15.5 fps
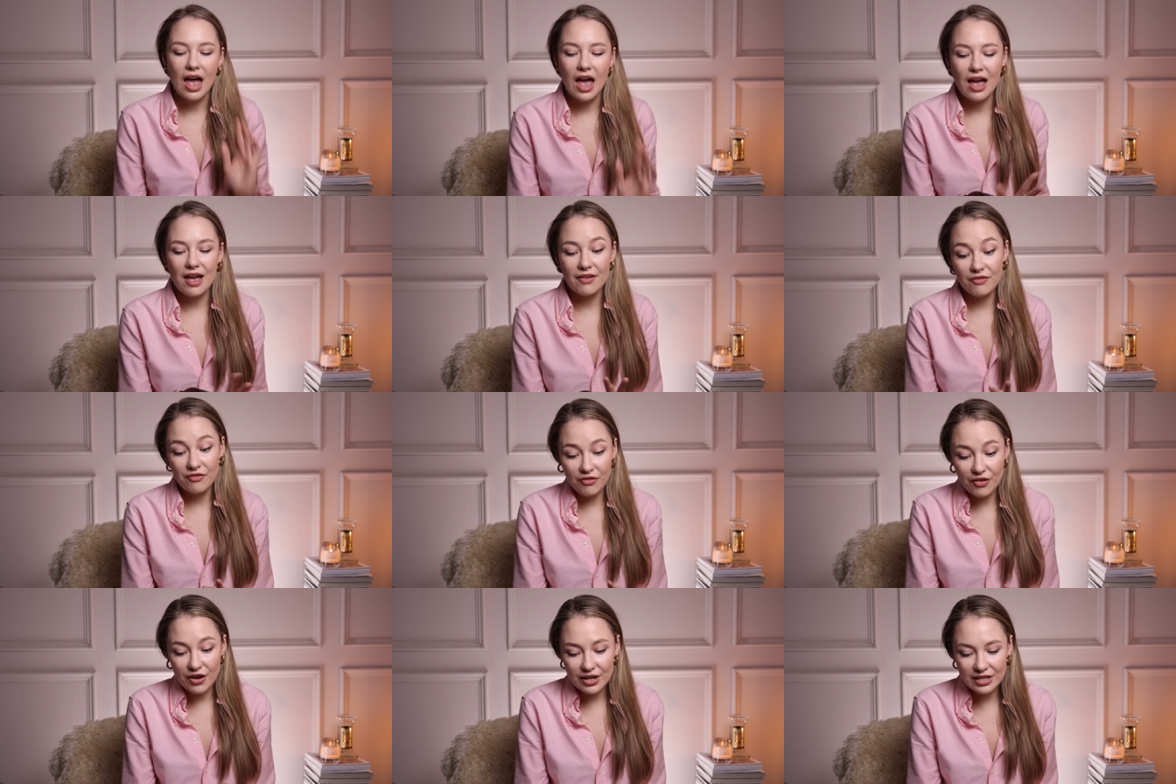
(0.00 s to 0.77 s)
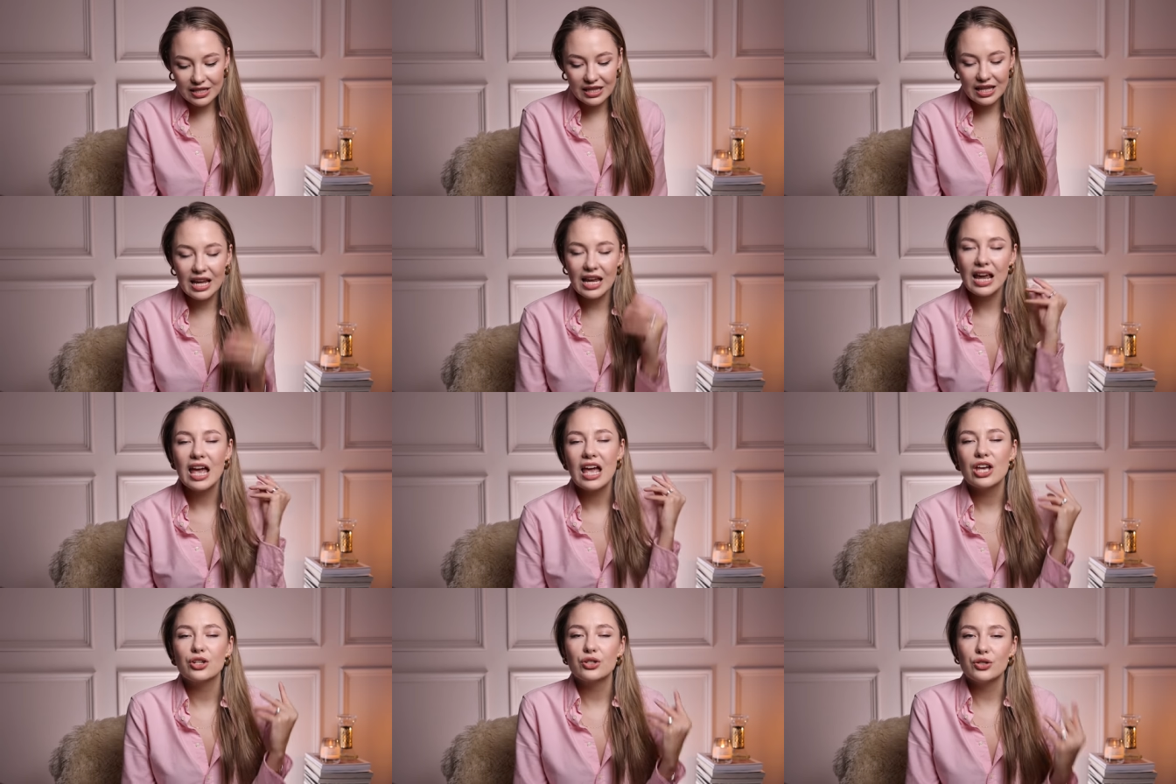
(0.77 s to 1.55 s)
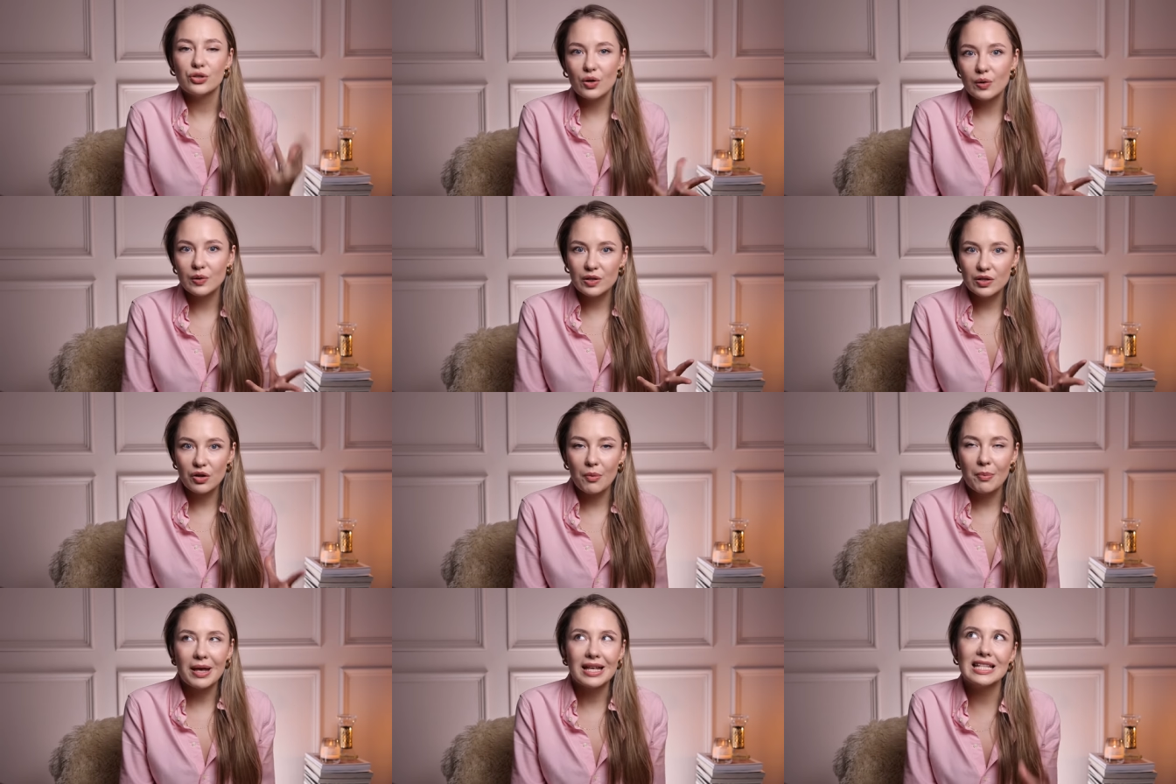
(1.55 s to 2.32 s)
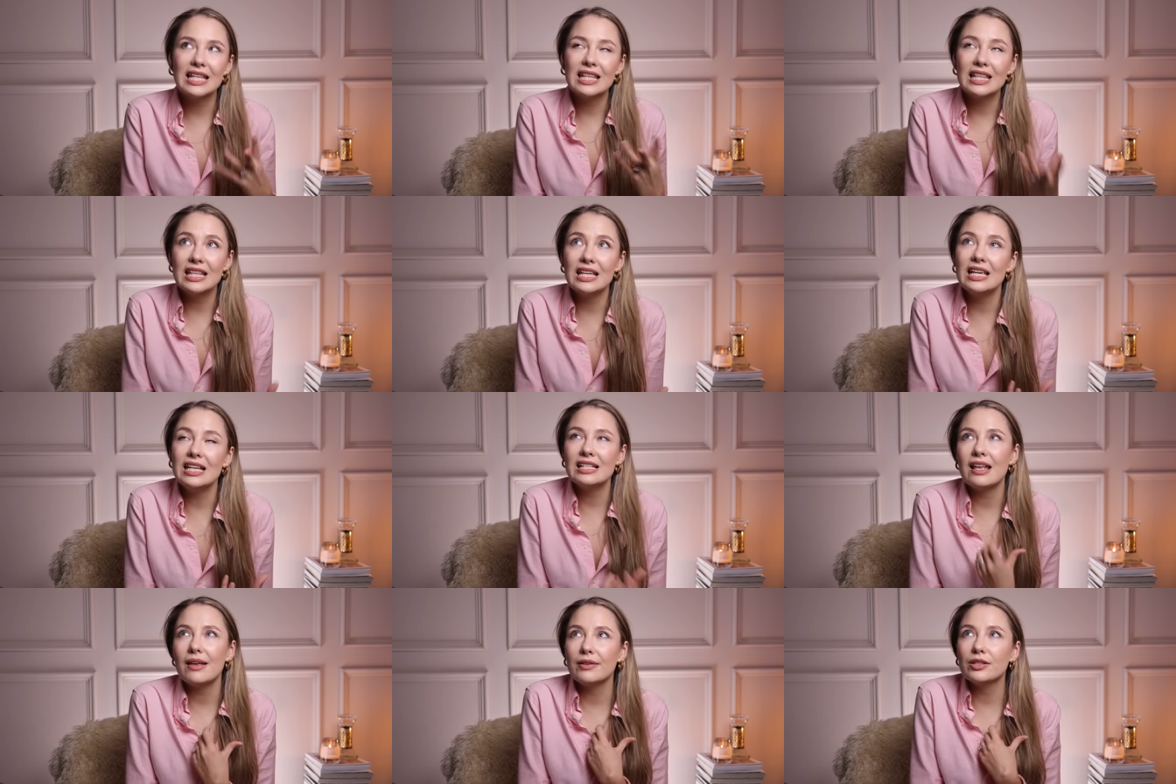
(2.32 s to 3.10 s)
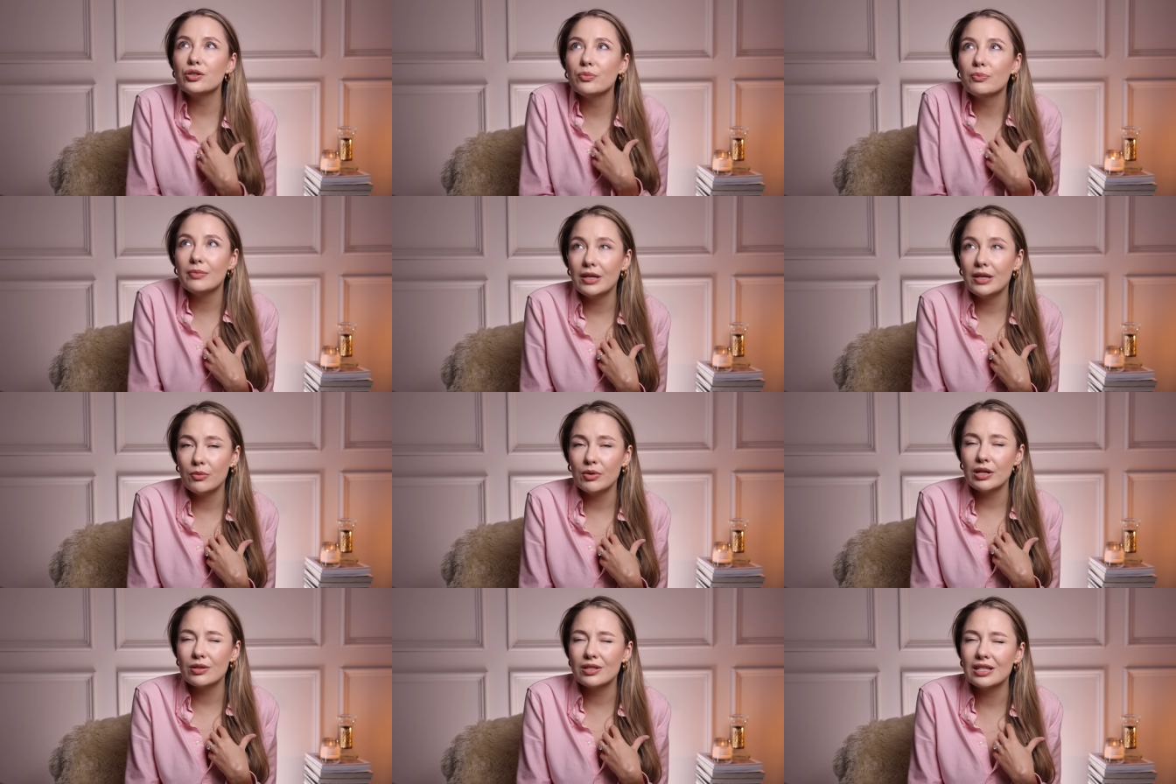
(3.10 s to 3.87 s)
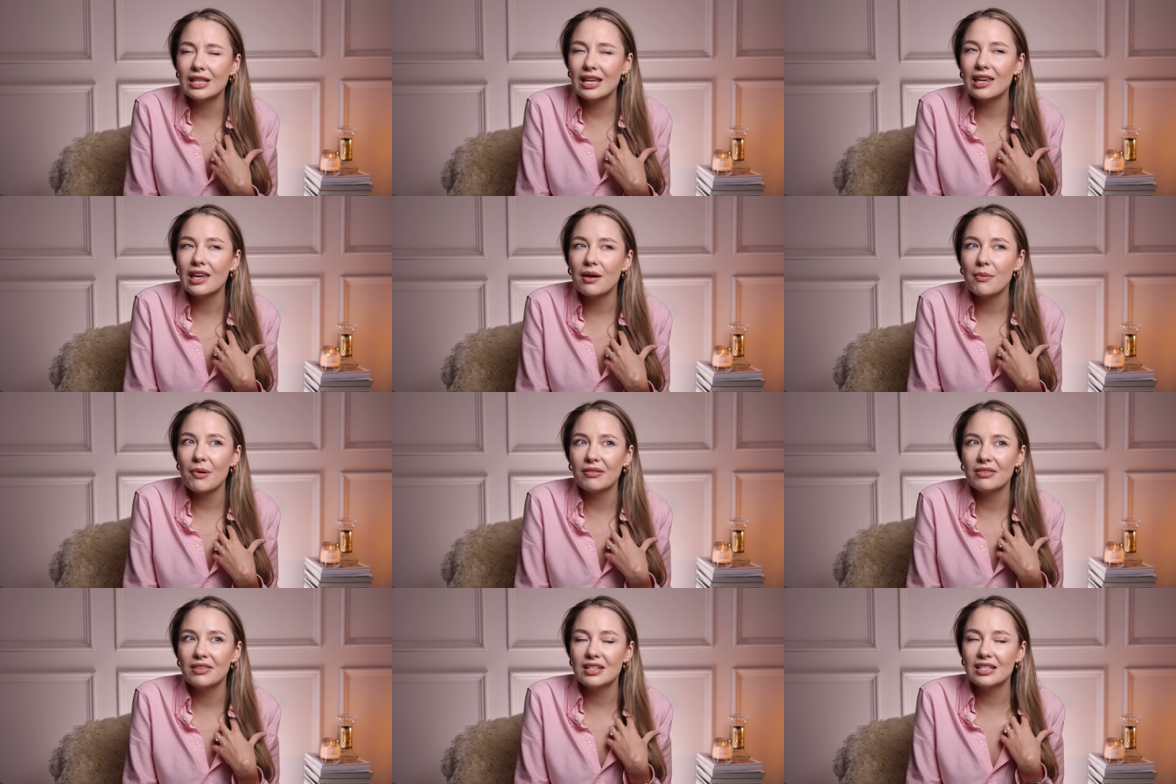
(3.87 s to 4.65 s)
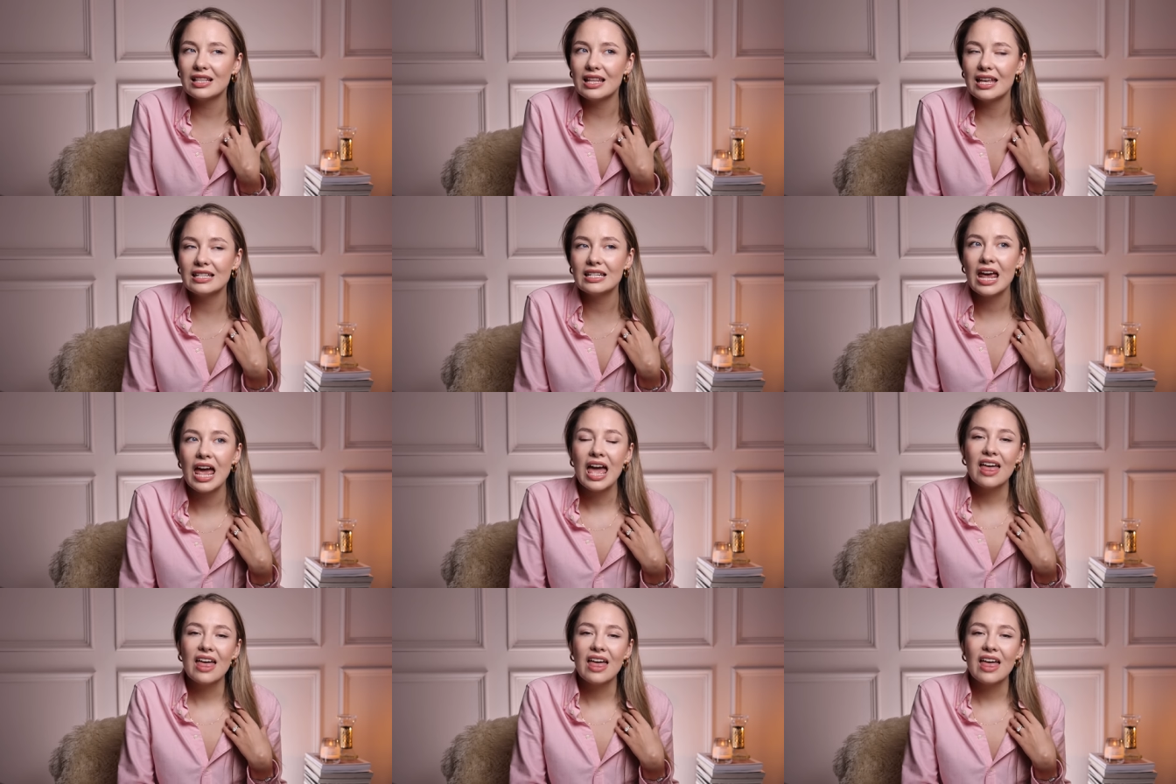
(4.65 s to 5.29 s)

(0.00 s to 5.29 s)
Uh, firstly, showstoppers. These, to me, when I was thinking about this list,